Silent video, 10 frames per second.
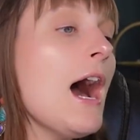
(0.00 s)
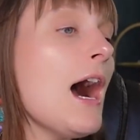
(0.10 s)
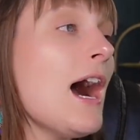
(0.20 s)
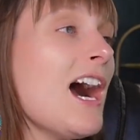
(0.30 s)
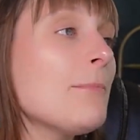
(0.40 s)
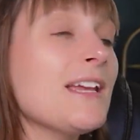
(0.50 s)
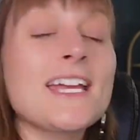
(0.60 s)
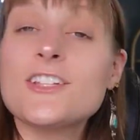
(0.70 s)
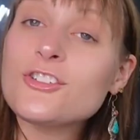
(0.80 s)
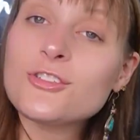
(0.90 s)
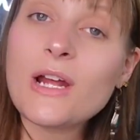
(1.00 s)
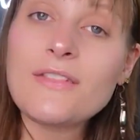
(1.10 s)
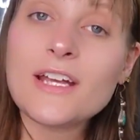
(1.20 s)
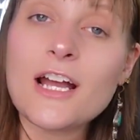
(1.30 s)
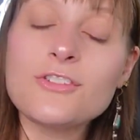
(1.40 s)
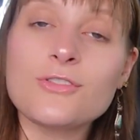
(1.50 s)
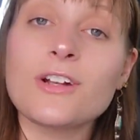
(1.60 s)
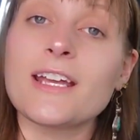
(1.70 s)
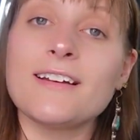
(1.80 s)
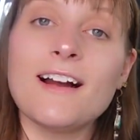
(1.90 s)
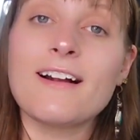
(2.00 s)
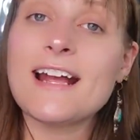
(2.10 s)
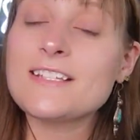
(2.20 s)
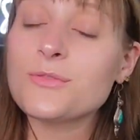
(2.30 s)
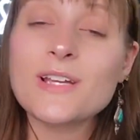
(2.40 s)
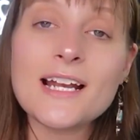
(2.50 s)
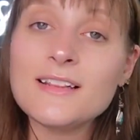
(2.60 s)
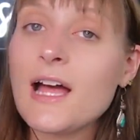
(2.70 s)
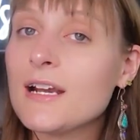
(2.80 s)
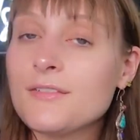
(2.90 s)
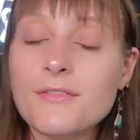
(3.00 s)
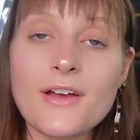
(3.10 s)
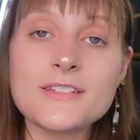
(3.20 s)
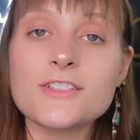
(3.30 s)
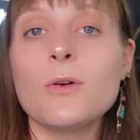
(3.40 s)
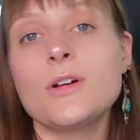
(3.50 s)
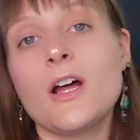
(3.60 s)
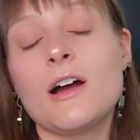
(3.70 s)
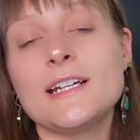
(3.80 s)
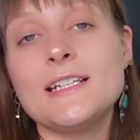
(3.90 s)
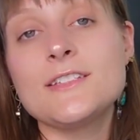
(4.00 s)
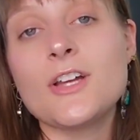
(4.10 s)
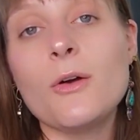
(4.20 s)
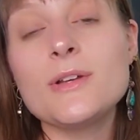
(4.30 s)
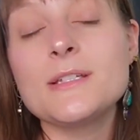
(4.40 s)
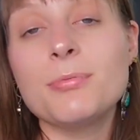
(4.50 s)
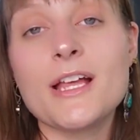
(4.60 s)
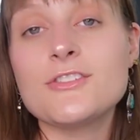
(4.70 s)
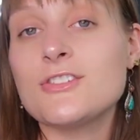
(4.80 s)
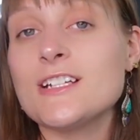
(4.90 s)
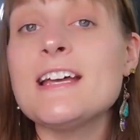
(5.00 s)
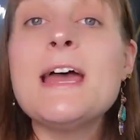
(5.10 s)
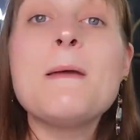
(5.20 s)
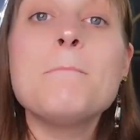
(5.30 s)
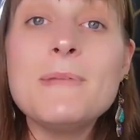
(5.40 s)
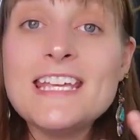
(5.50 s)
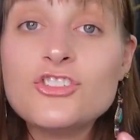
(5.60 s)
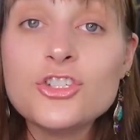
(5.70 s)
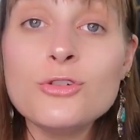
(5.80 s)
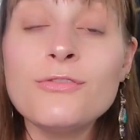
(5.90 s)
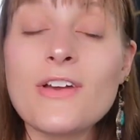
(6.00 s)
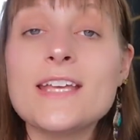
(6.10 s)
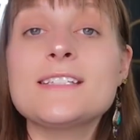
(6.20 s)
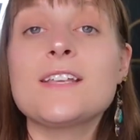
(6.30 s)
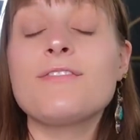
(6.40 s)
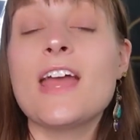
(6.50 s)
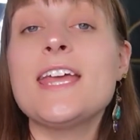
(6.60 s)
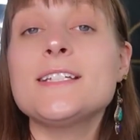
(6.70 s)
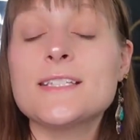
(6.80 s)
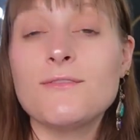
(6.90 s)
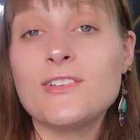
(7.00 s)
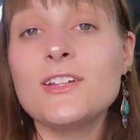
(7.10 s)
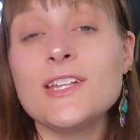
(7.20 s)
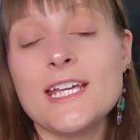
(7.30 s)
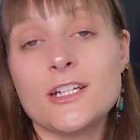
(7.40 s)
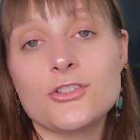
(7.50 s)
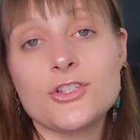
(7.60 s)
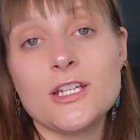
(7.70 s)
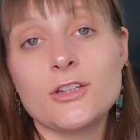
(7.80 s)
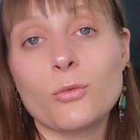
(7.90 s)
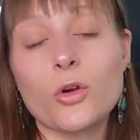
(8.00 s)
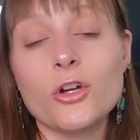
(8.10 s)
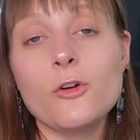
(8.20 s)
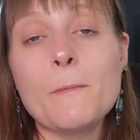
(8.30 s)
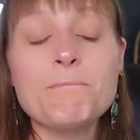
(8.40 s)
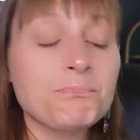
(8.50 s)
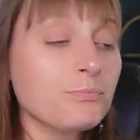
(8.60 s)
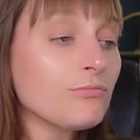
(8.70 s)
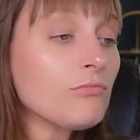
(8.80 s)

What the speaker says: And catch us around the country, all right? So we got a lot of events going on, and it's always a pleasure to meet you face to face and feel the energy in the room.